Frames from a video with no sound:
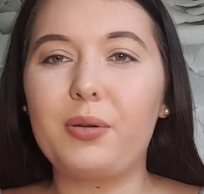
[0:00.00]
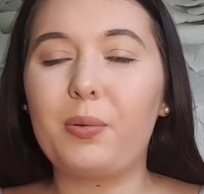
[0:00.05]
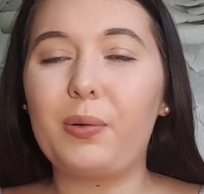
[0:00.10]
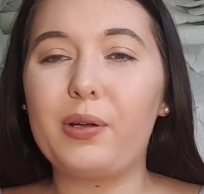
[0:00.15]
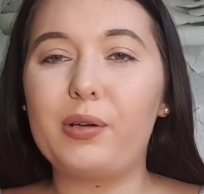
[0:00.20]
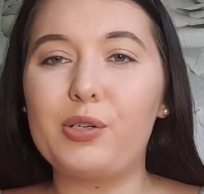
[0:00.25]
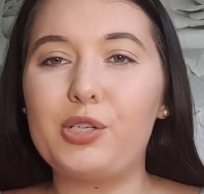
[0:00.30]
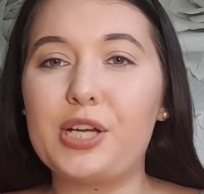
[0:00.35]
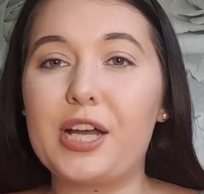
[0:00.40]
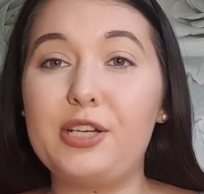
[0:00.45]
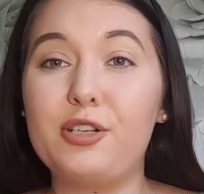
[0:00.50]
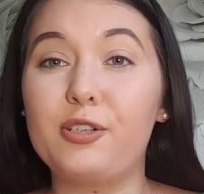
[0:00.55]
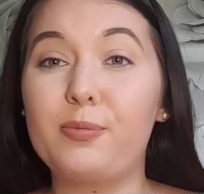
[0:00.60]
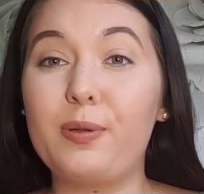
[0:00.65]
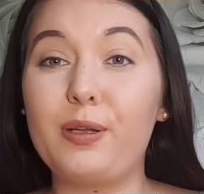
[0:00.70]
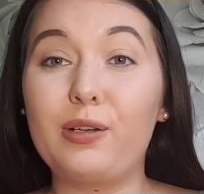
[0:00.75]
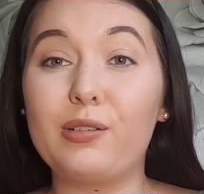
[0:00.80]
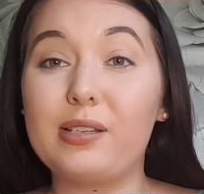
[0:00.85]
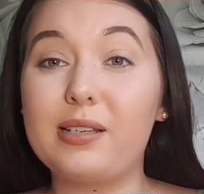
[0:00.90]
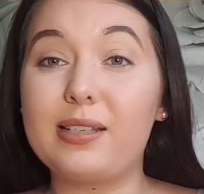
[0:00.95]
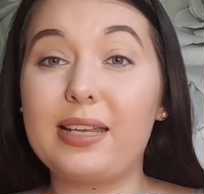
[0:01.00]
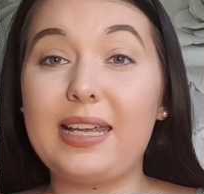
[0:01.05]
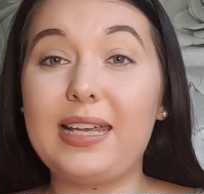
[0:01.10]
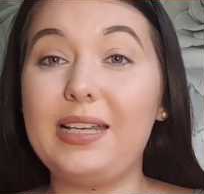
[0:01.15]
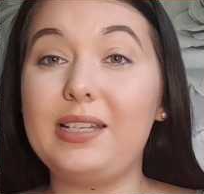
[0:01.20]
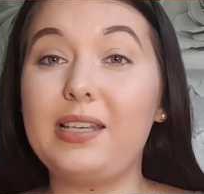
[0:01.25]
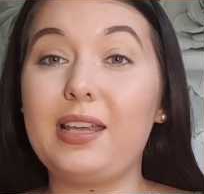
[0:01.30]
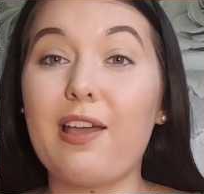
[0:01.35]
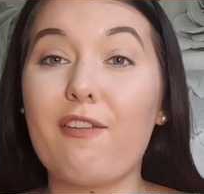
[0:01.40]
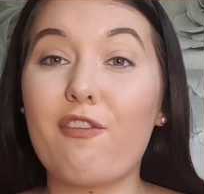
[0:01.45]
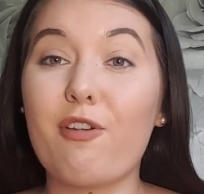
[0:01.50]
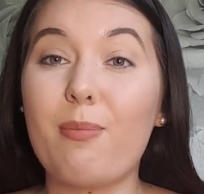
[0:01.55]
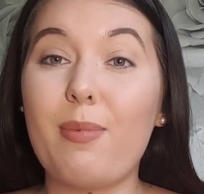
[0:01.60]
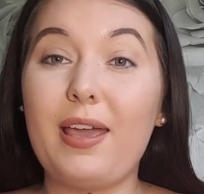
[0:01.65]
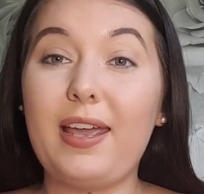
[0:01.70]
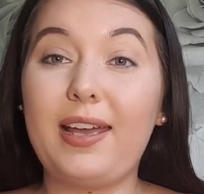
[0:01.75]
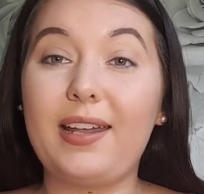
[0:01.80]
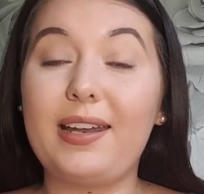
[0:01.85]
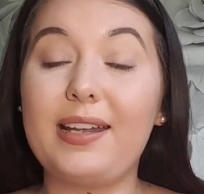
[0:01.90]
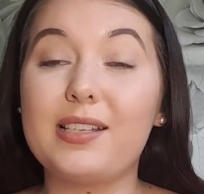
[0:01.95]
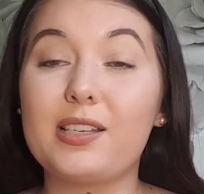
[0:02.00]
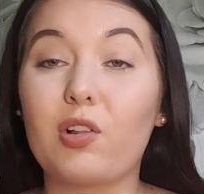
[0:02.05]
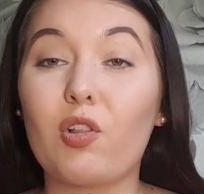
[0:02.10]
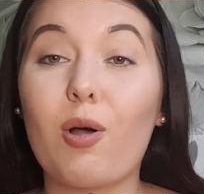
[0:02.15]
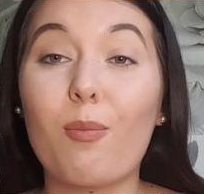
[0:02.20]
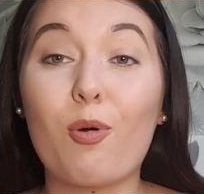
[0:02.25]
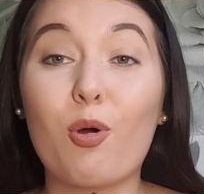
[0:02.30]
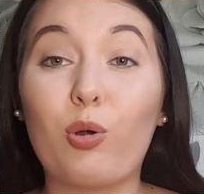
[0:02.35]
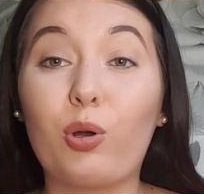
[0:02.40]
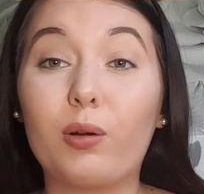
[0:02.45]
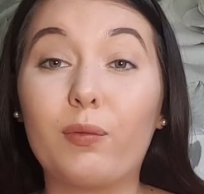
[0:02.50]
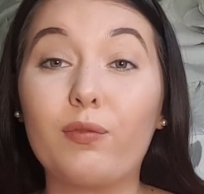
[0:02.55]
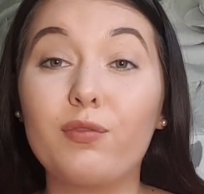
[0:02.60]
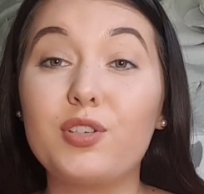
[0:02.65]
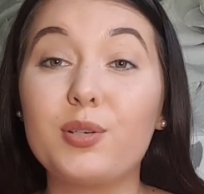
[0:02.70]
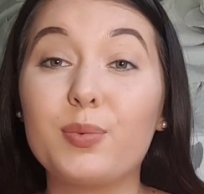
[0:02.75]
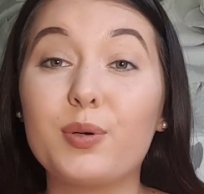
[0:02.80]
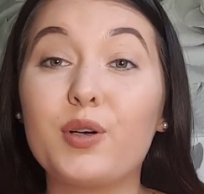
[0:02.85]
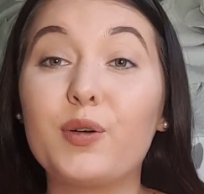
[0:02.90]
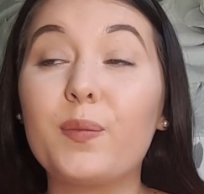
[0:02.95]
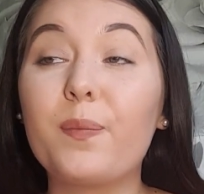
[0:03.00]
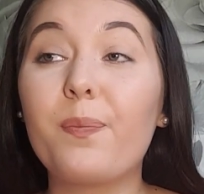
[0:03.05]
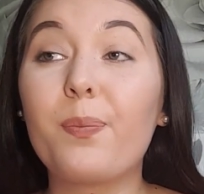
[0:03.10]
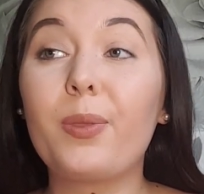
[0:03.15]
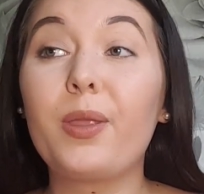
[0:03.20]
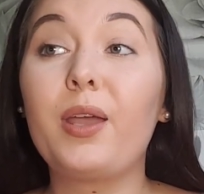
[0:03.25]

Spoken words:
wheelchair just because it's easier for me and it's a lot more comfortable.